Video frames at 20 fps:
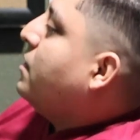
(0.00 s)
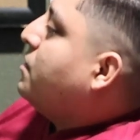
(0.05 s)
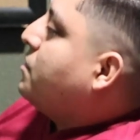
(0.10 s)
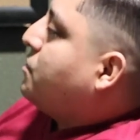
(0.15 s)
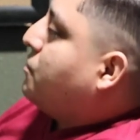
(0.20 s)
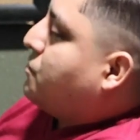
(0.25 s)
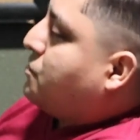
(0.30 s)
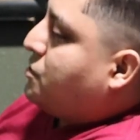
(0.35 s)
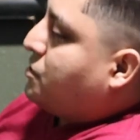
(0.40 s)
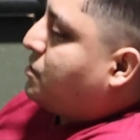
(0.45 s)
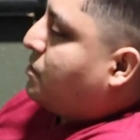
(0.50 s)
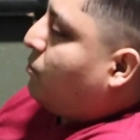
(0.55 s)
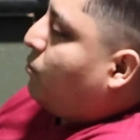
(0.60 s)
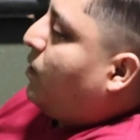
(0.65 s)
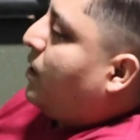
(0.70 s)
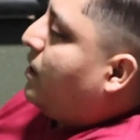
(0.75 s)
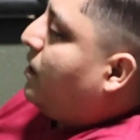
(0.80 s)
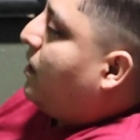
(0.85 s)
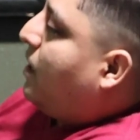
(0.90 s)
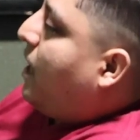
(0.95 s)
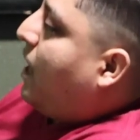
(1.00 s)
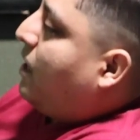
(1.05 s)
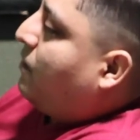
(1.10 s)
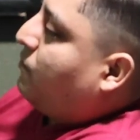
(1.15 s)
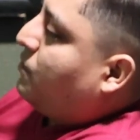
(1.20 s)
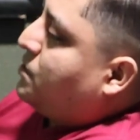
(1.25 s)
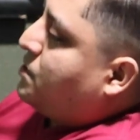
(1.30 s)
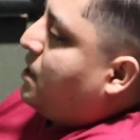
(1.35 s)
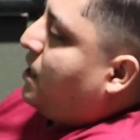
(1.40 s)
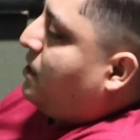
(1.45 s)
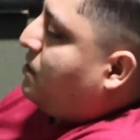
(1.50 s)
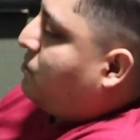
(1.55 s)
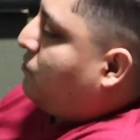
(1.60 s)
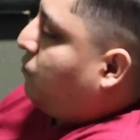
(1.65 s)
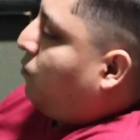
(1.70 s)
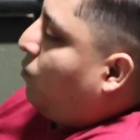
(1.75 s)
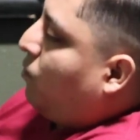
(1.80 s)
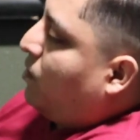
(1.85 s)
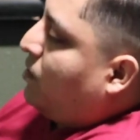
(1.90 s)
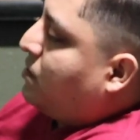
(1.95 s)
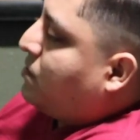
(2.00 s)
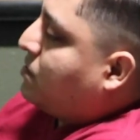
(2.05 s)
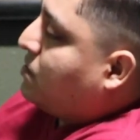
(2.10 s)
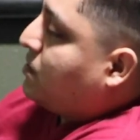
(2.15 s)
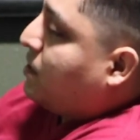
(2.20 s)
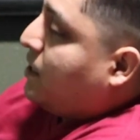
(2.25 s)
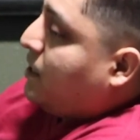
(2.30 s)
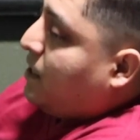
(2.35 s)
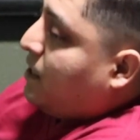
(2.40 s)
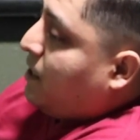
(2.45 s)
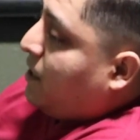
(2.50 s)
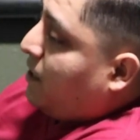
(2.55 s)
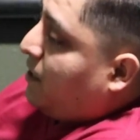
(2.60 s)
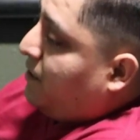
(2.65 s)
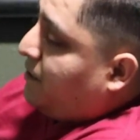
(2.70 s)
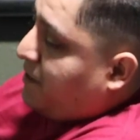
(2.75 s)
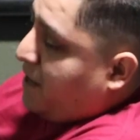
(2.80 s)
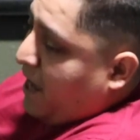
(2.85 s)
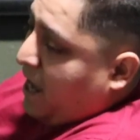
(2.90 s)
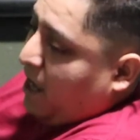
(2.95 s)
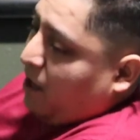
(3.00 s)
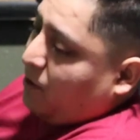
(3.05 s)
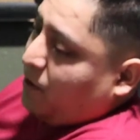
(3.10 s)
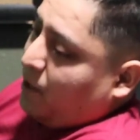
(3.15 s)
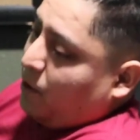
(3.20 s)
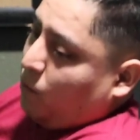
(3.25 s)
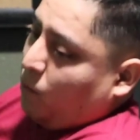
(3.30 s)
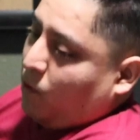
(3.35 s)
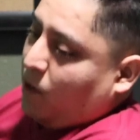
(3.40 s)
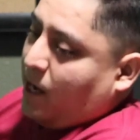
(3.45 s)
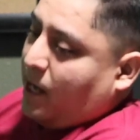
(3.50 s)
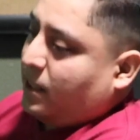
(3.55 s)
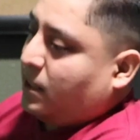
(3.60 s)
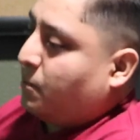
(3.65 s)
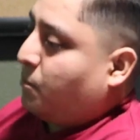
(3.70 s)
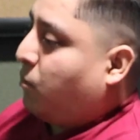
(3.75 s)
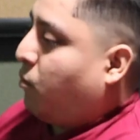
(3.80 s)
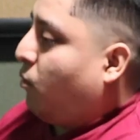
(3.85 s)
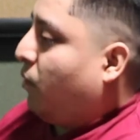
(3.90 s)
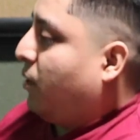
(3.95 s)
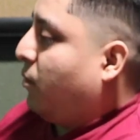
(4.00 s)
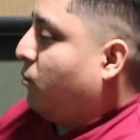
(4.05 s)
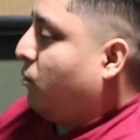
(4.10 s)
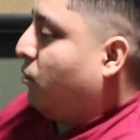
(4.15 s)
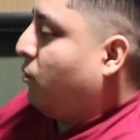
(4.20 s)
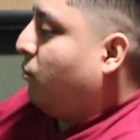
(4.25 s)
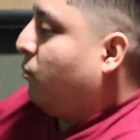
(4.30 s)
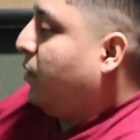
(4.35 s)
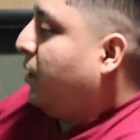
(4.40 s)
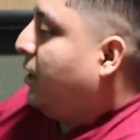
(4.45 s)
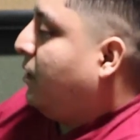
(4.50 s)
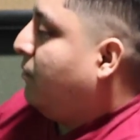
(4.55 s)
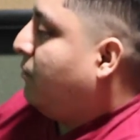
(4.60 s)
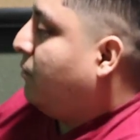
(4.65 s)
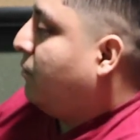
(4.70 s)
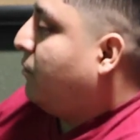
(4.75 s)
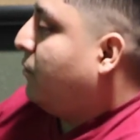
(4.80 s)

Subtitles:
So it's just a way to advertise for us. Now that we're at the point where we